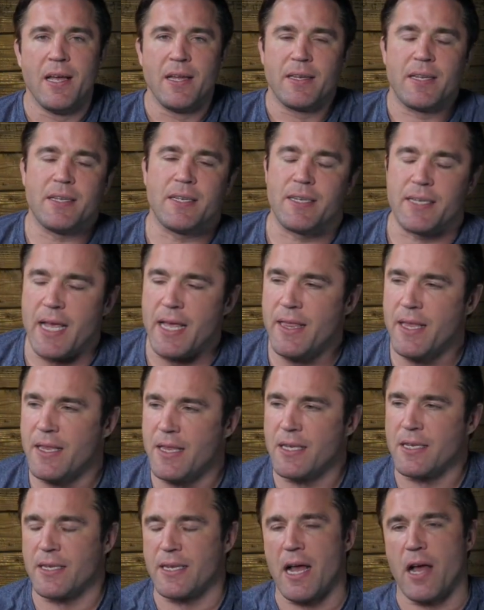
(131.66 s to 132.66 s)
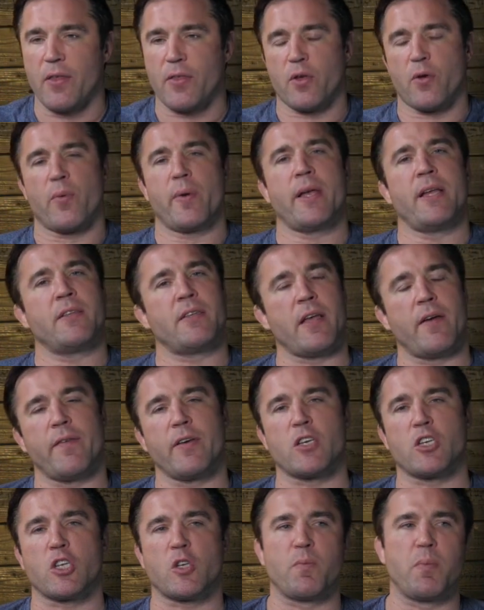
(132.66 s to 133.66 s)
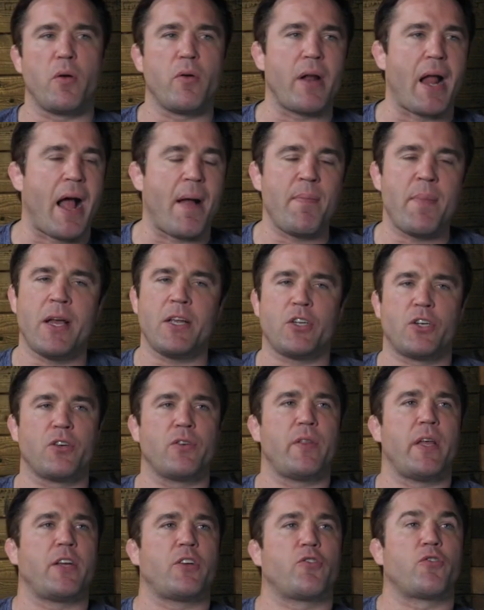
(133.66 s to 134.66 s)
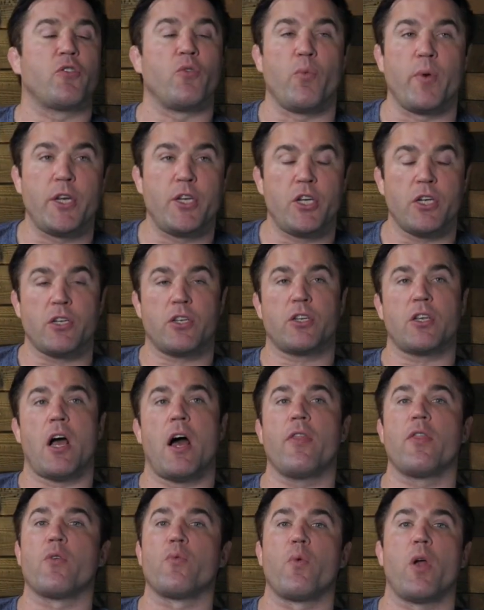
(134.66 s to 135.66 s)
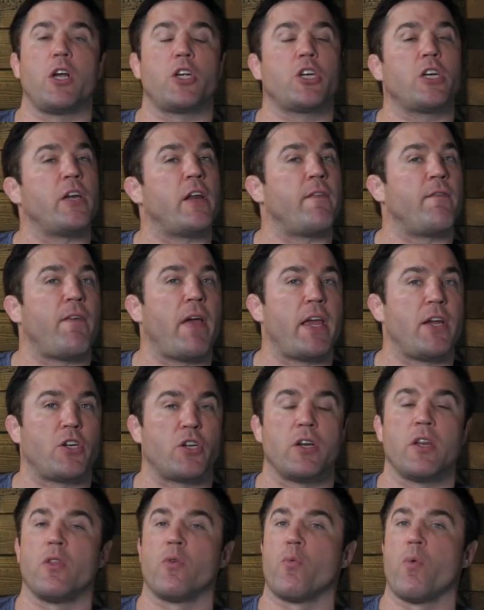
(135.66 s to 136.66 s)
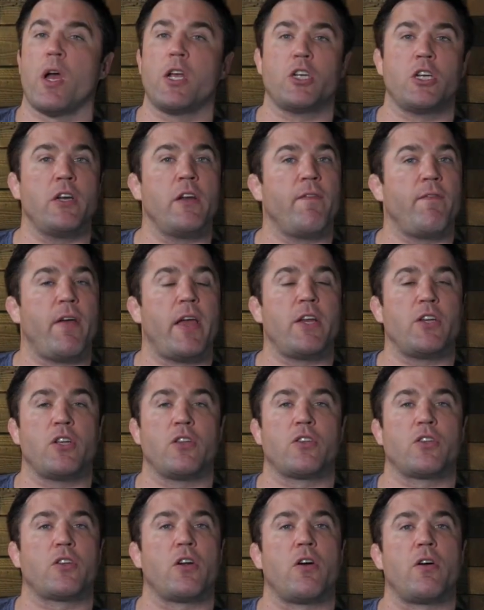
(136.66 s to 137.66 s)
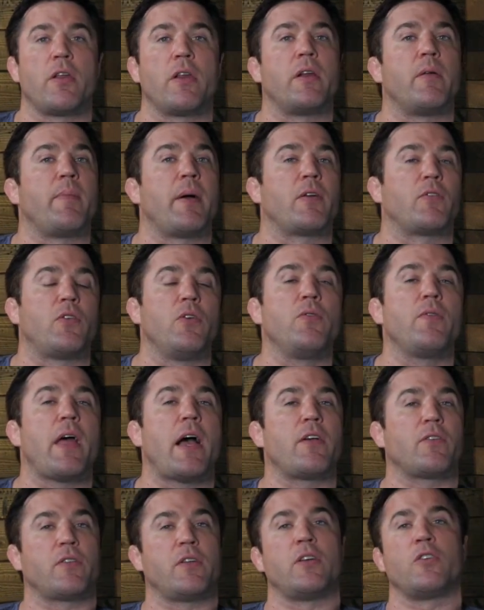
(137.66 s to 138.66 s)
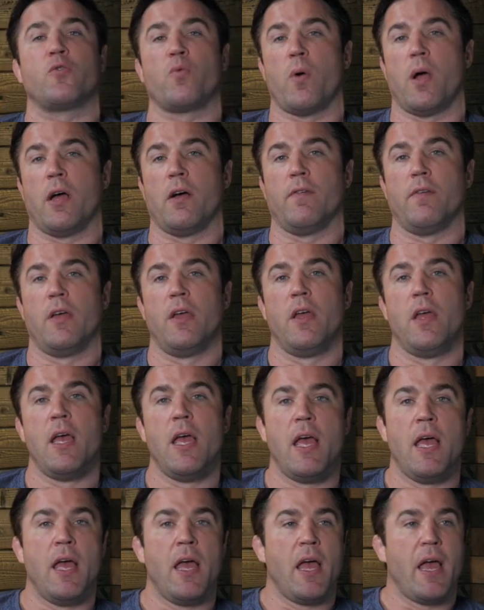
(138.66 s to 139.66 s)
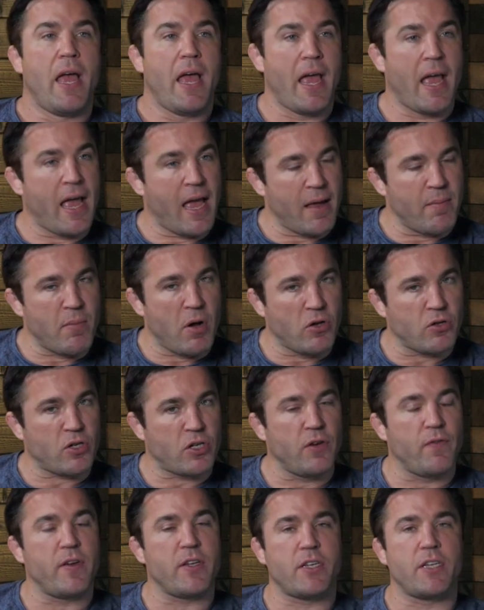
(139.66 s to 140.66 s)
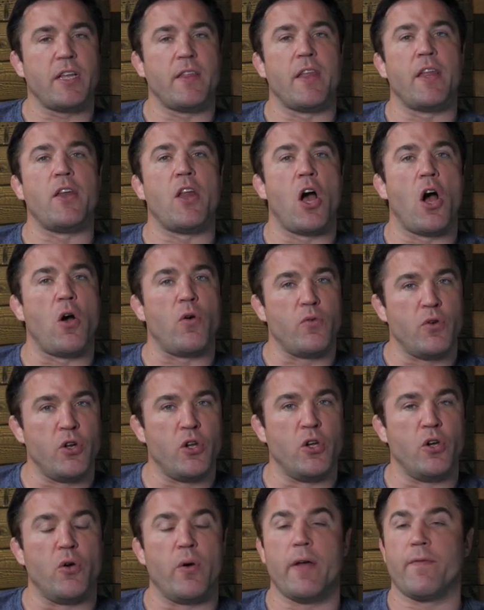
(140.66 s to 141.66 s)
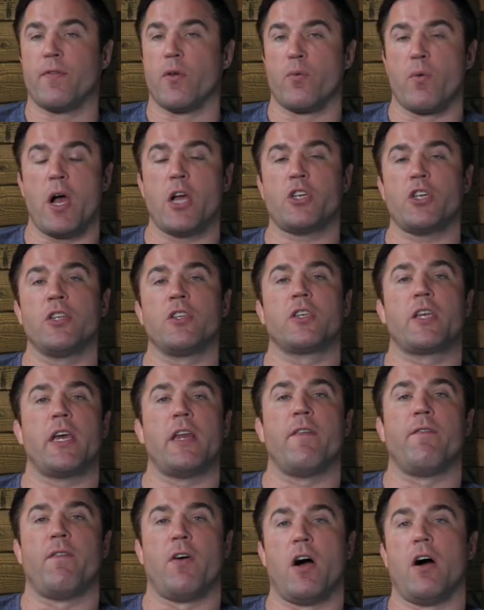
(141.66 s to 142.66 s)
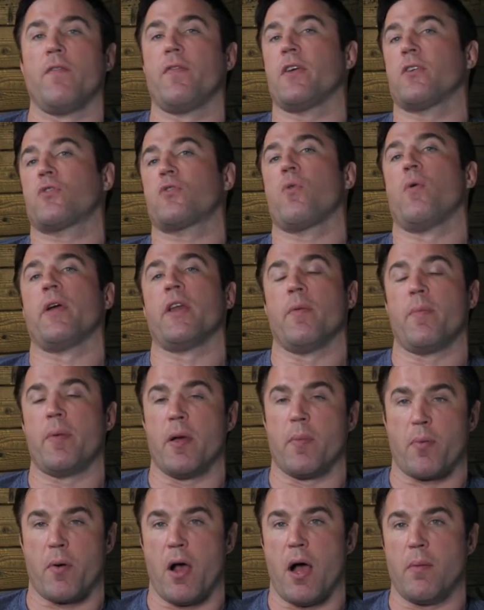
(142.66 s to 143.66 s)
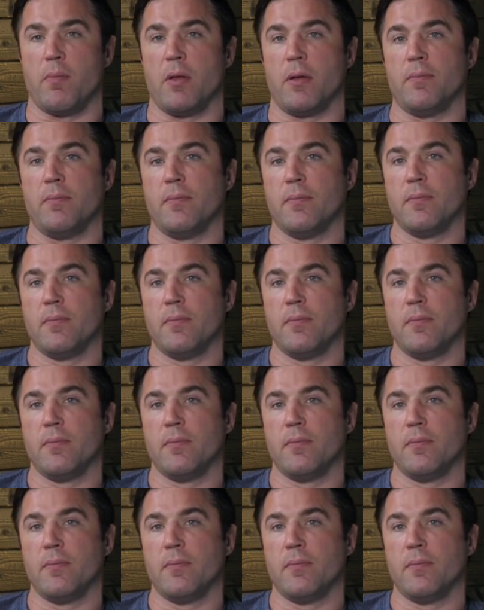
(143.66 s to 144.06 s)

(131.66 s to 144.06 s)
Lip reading: To say that the South Koreans have exploded, I'm not sure that's true. We just saw the Russian invasion, and the Russian invasion started about 2012. And most of us in the know knew if the Russians get involved, there's going to be a problem.